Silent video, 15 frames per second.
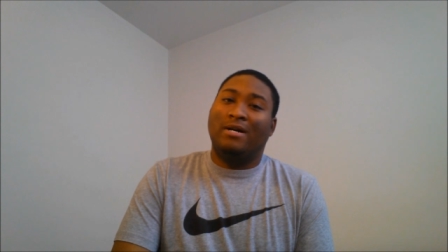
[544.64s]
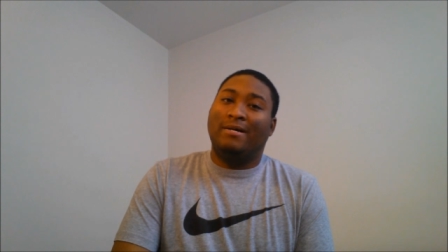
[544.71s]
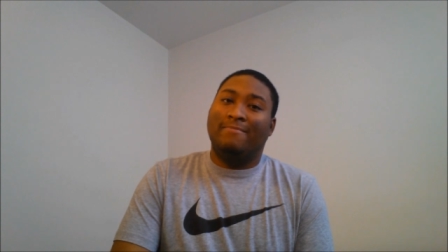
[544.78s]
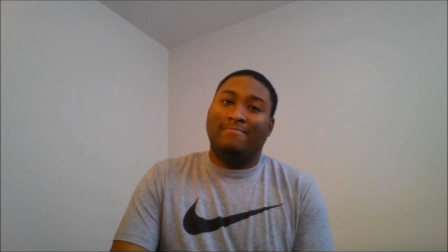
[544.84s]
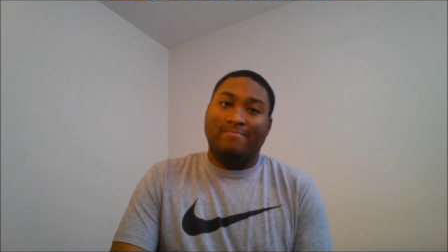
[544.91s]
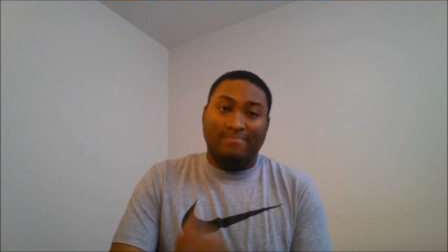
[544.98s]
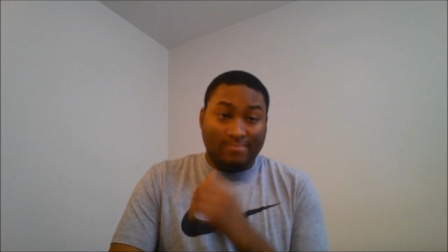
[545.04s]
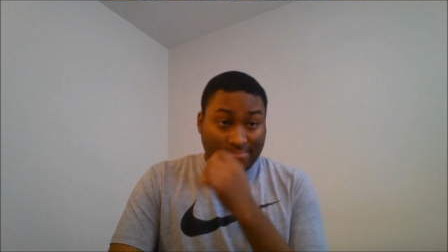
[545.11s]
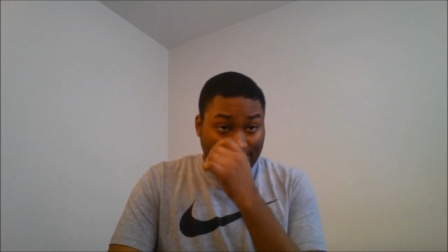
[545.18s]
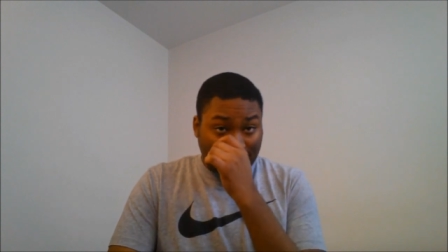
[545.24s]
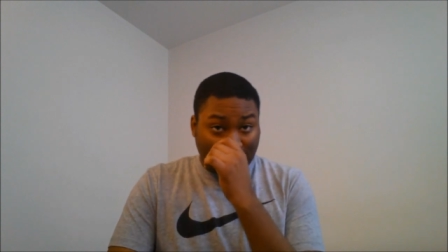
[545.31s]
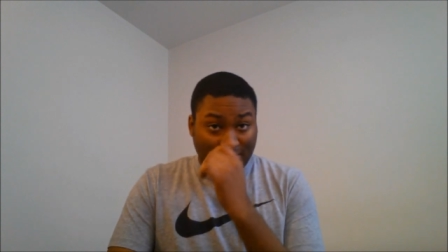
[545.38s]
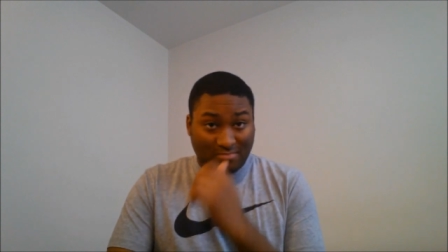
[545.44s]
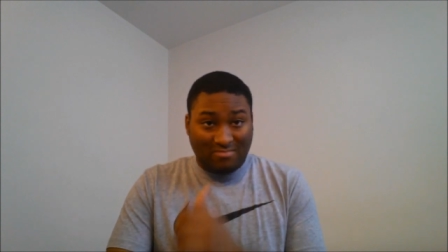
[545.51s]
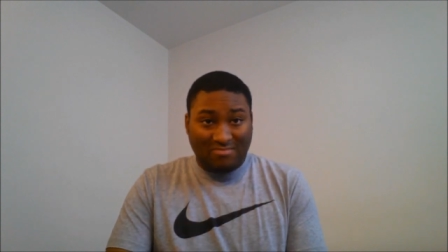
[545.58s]
um,
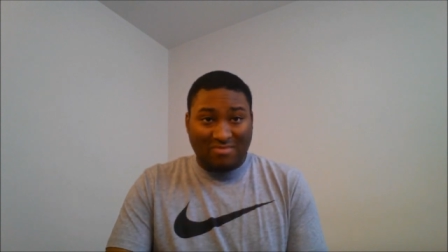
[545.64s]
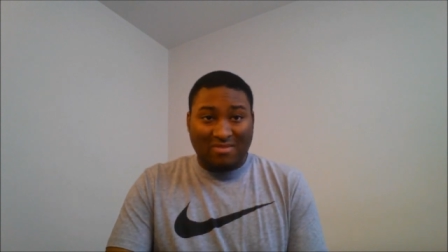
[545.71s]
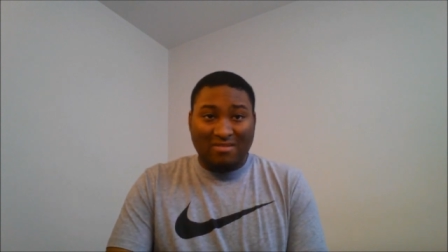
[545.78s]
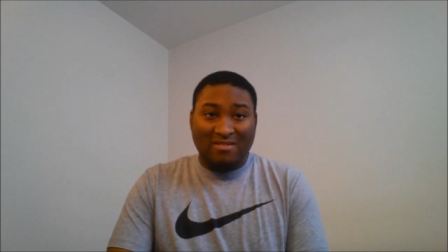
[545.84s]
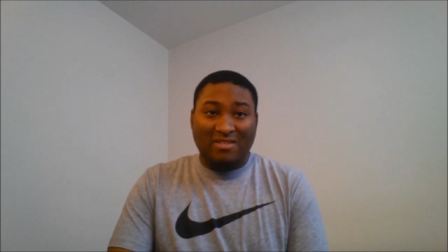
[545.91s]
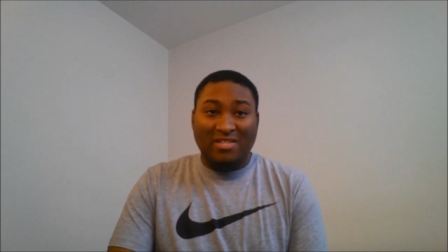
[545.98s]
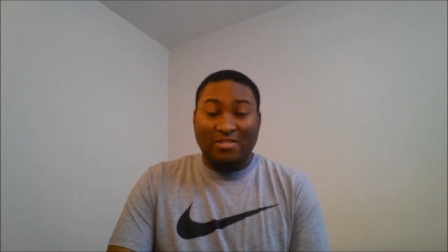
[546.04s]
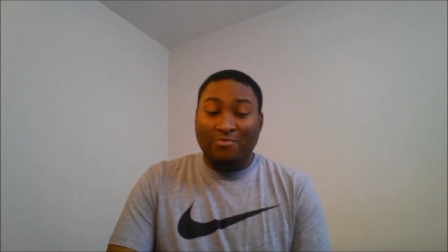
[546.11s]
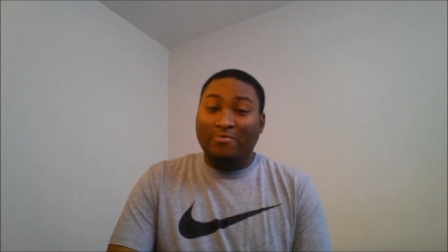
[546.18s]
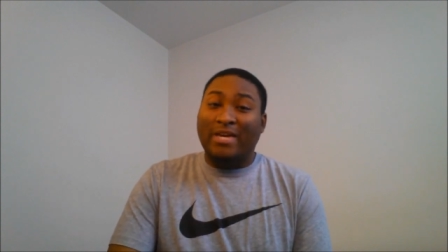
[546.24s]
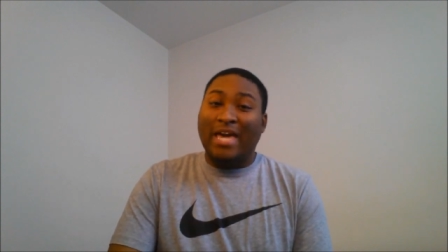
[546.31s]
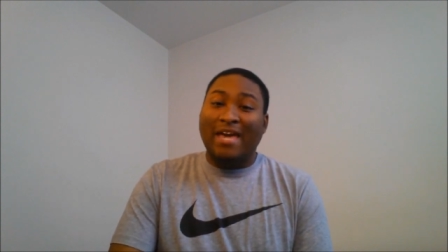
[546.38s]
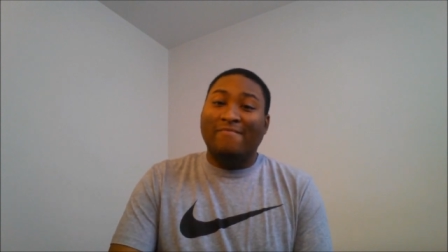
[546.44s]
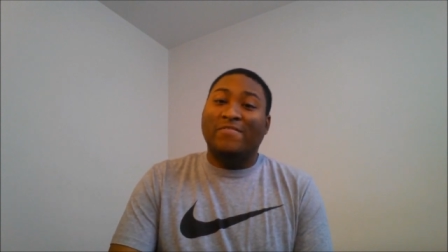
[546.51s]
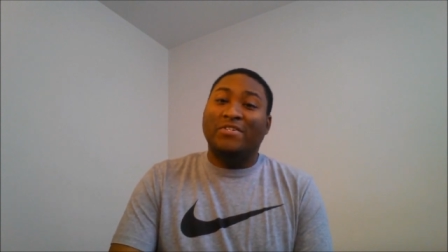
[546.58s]
you
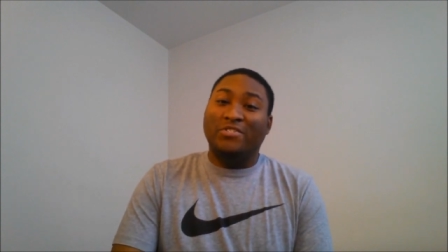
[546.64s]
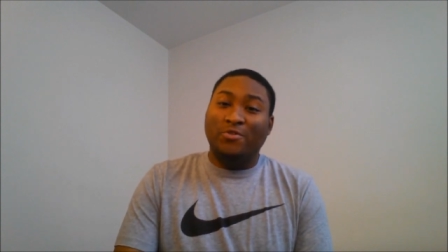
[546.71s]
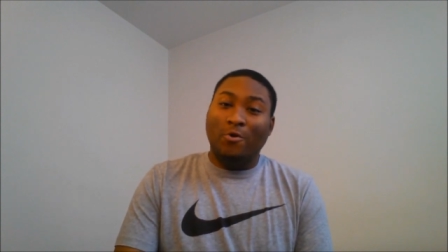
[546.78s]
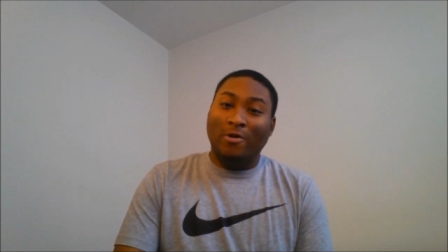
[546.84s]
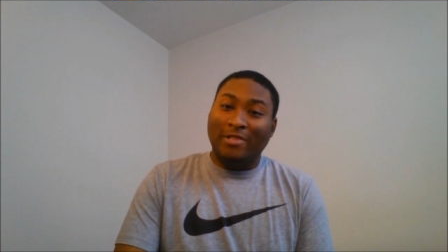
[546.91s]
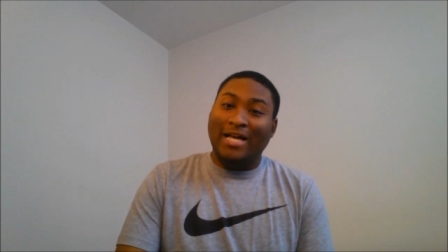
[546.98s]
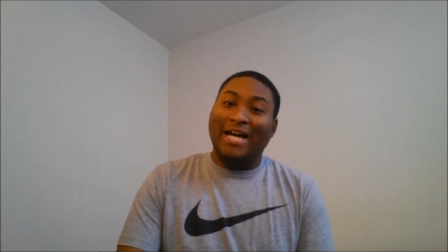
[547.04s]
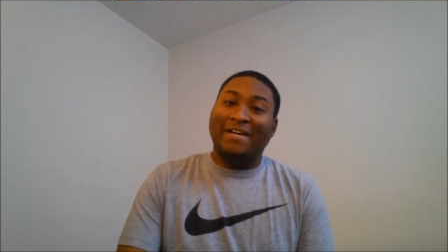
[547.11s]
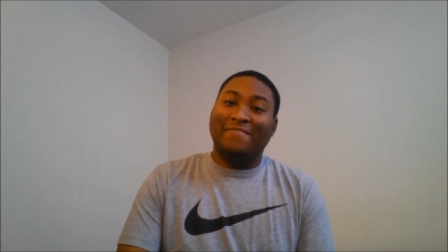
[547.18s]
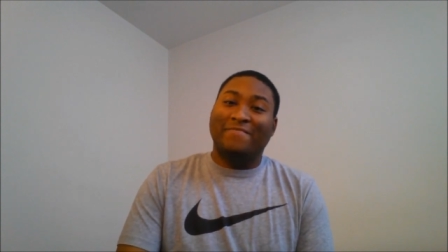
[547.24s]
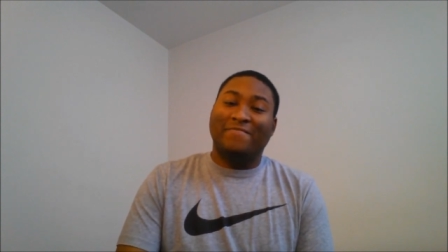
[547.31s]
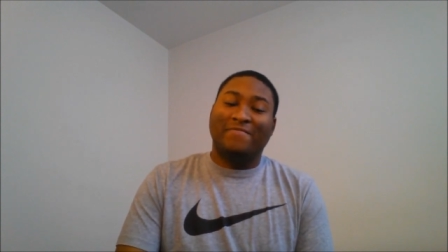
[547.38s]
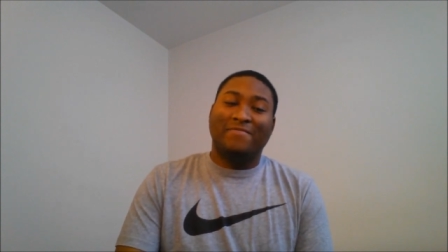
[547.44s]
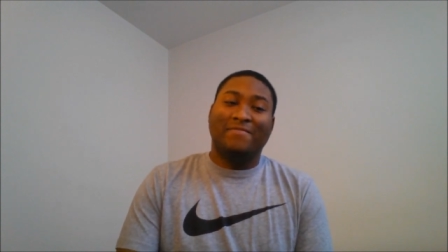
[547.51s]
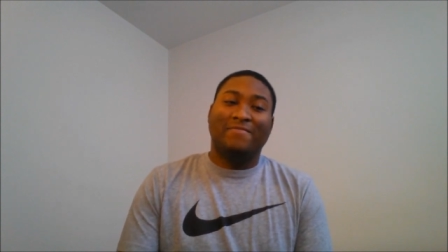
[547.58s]
gave us your life
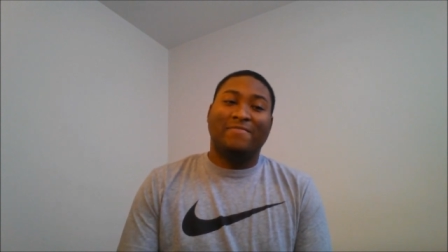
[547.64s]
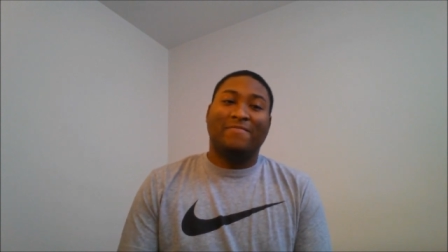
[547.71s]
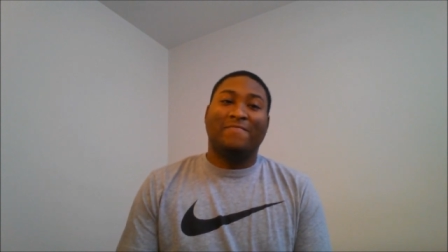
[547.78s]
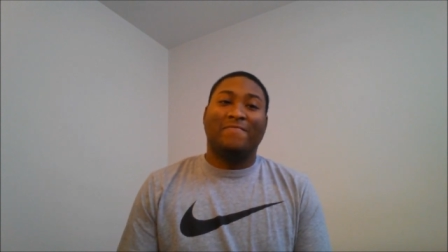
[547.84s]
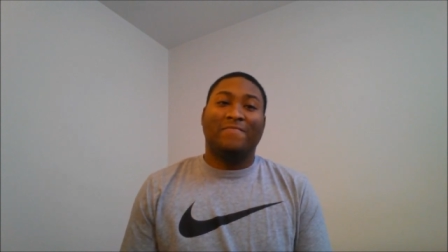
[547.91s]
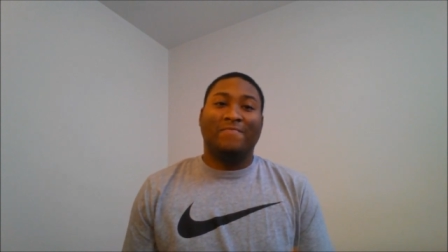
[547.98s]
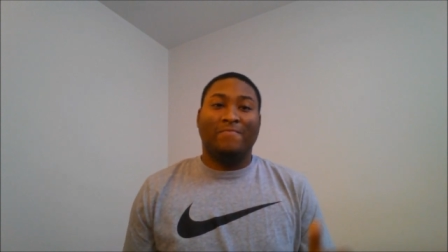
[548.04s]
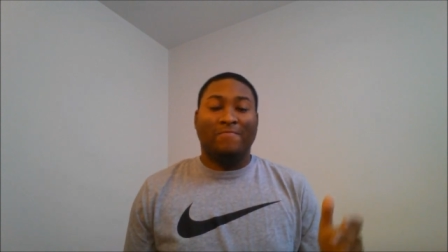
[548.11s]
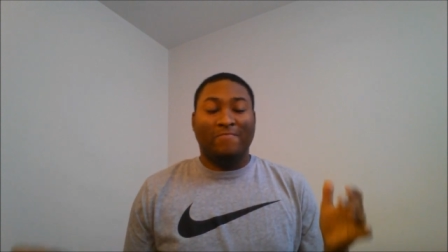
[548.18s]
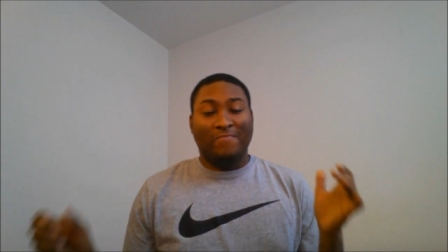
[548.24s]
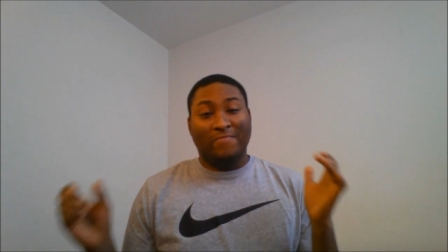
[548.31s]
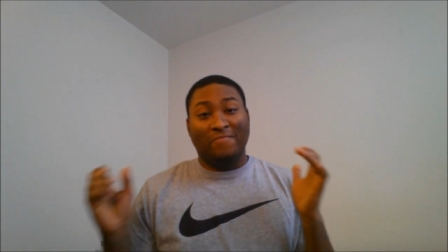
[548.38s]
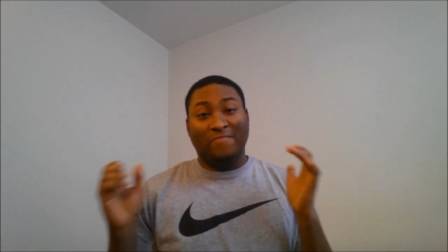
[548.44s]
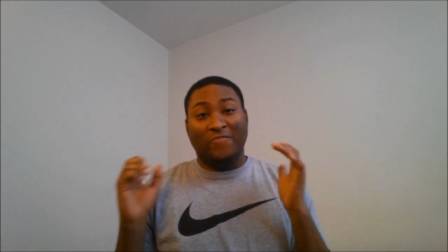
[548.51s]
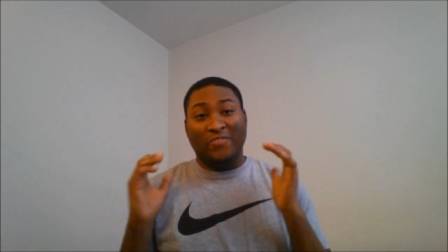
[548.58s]

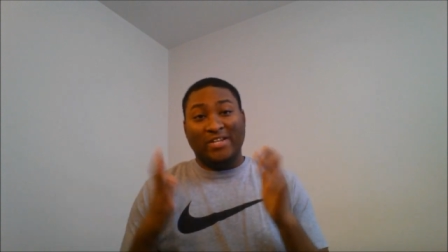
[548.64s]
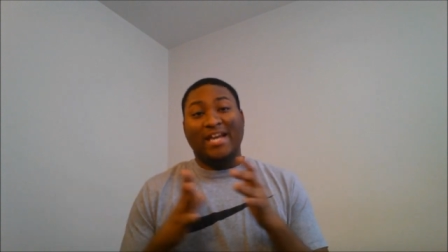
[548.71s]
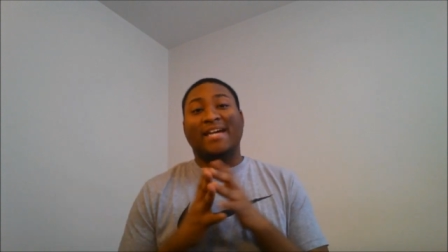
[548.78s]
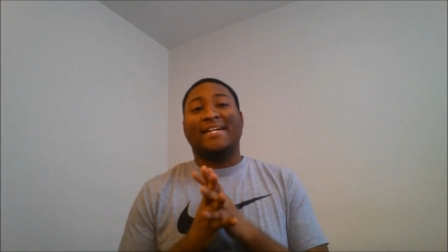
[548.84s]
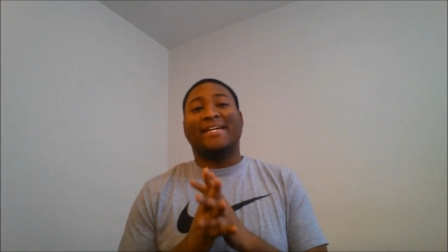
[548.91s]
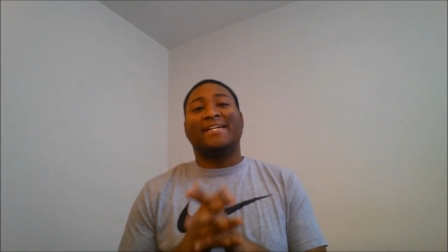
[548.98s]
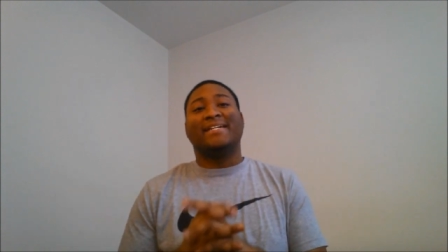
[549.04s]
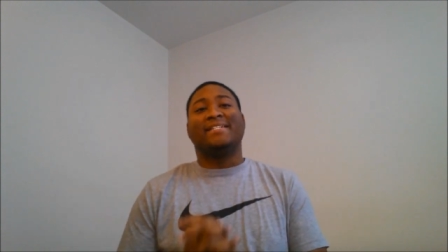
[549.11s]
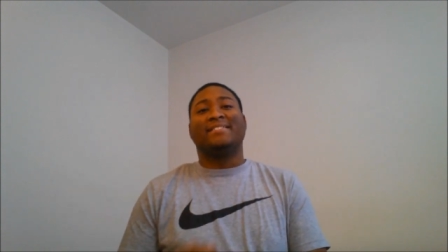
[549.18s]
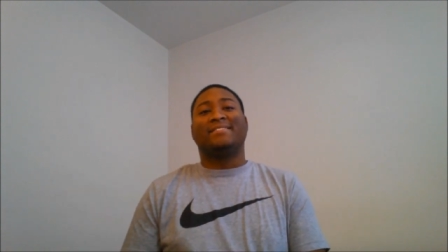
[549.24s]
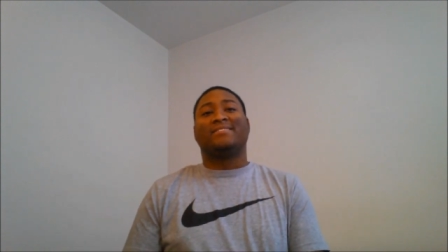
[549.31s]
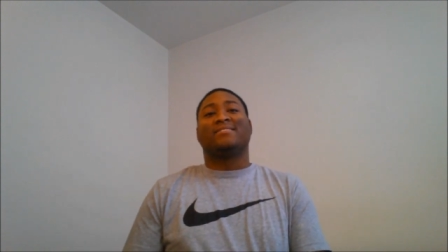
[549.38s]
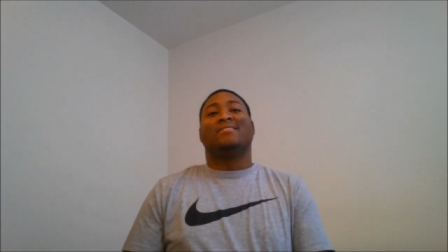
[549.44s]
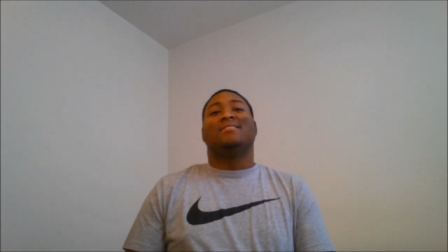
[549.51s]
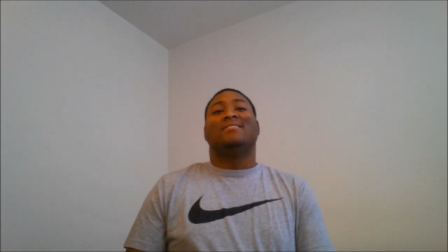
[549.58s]
for
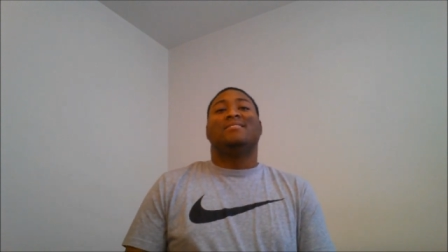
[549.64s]
decades.